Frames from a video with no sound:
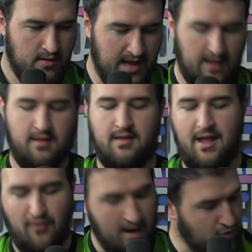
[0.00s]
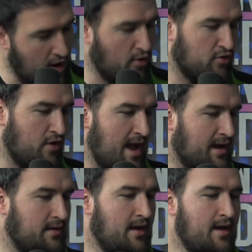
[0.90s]
Yes, that's right, Trihorn
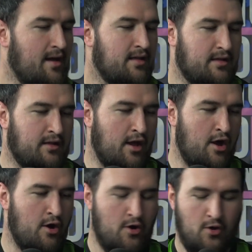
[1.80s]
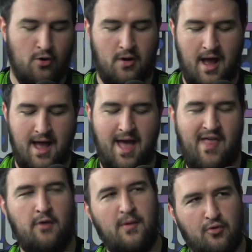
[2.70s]
Dragon. So
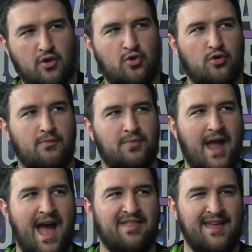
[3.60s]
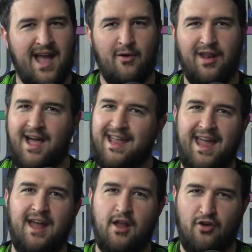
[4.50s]
that would be pretty cool, but I think I would like
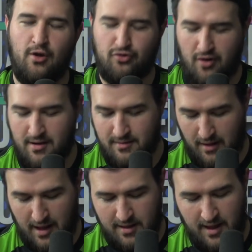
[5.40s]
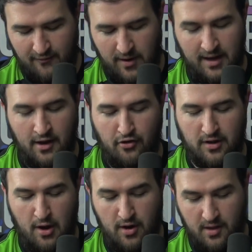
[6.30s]
another Ultra. So let's see if we can get another
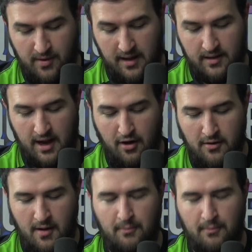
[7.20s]
Exodia piece here.